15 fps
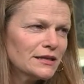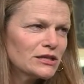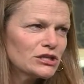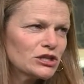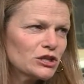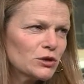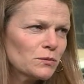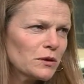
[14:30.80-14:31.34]

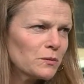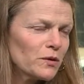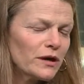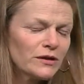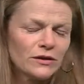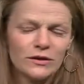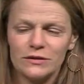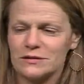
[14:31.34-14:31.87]
she knew my
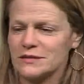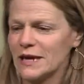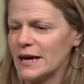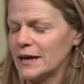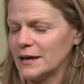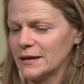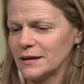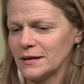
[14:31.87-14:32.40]
brother,
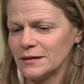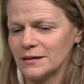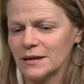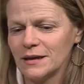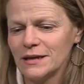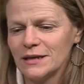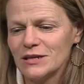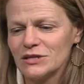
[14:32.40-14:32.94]
Zach, and
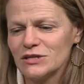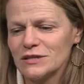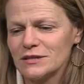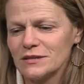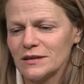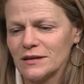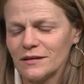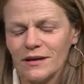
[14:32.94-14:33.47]

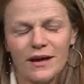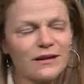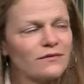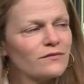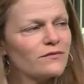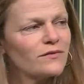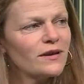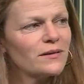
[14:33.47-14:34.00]
just a lot
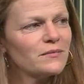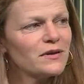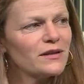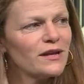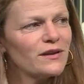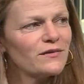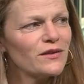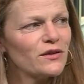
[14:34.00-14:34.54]
of
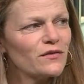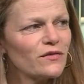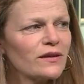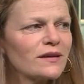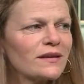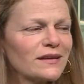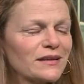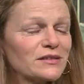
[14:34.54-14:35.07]
other
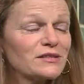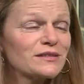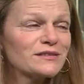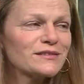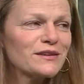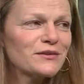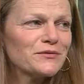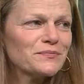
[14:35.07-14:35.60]
fun
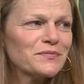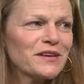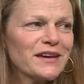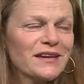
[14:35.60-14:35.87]
connections, so yeah.